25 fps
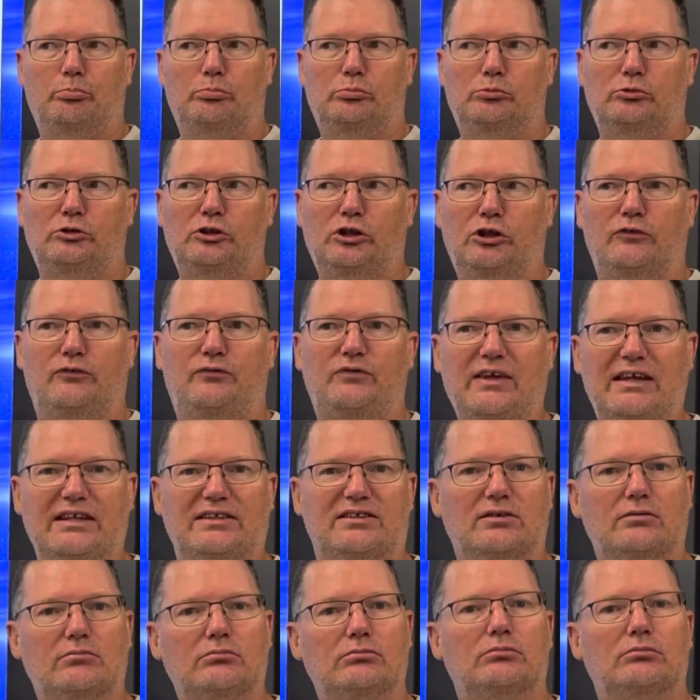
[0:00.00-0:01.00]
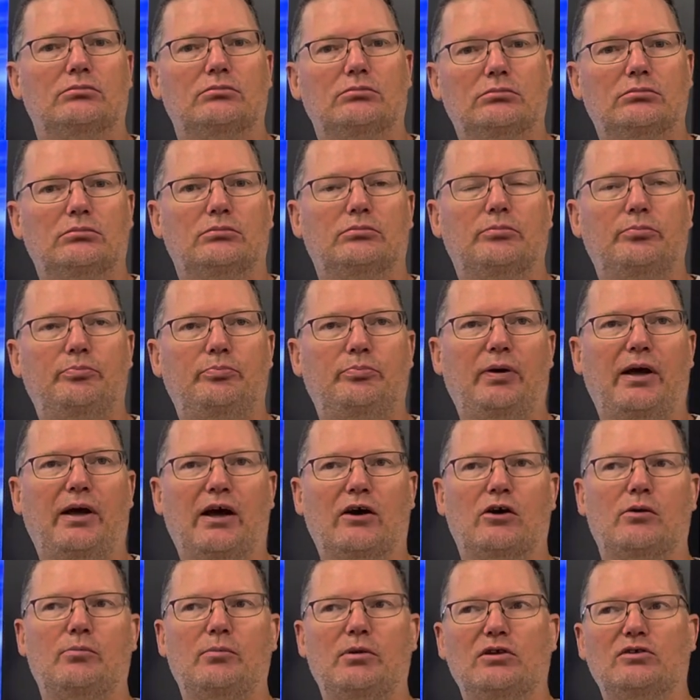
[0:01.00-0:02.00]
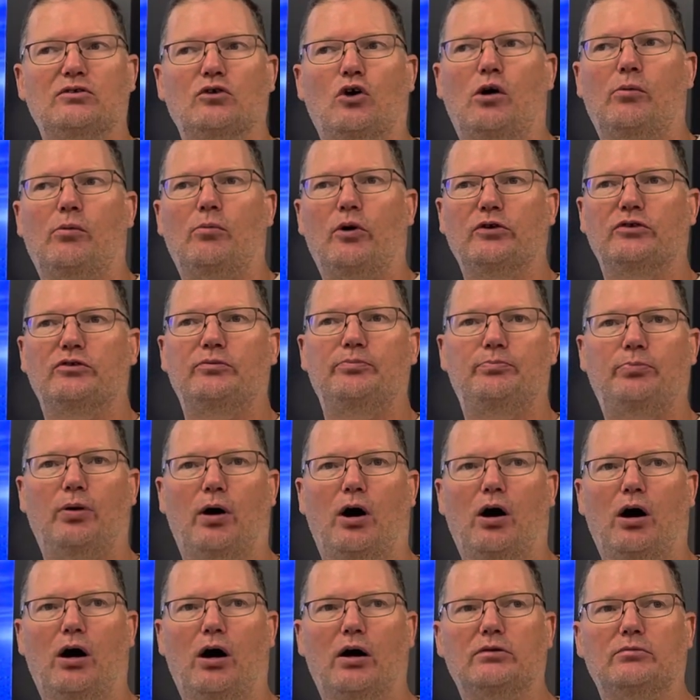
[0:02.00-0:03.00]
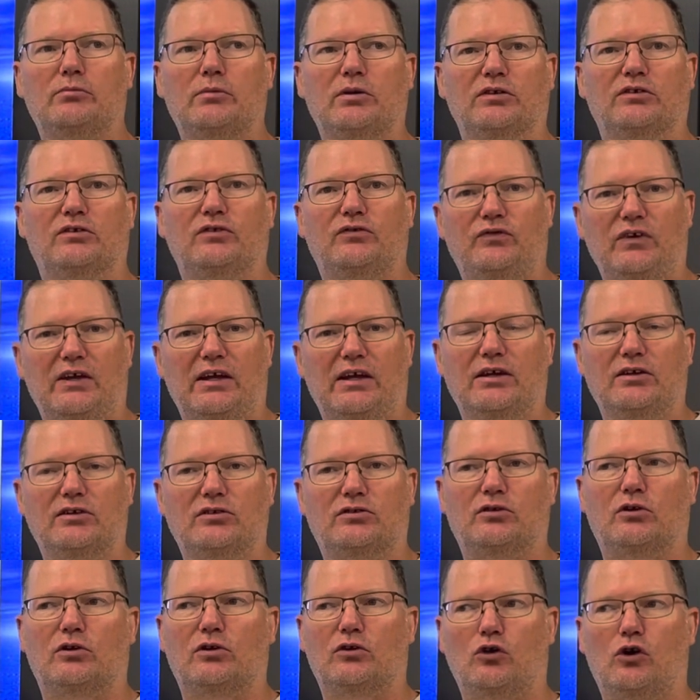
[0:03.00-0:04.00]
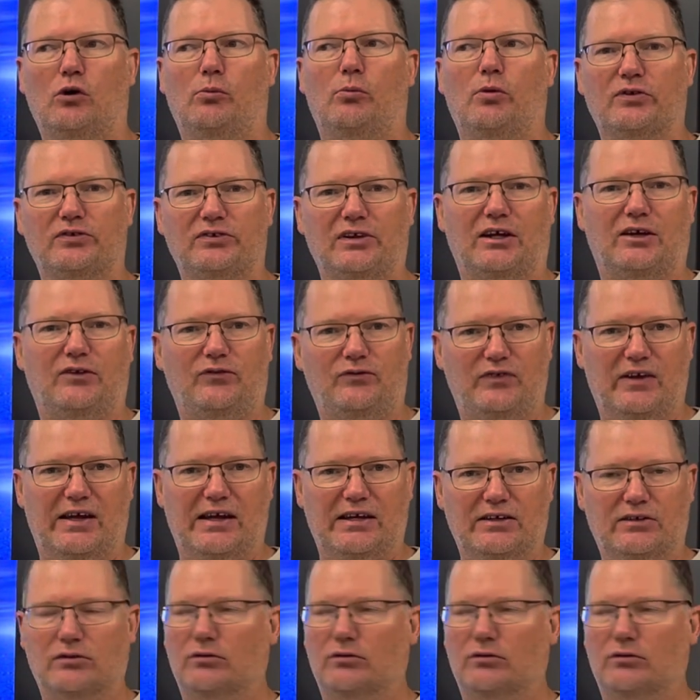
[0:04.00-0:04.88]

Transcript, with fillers: little feet. Para means almost, pod means feet. So they're almost like feet,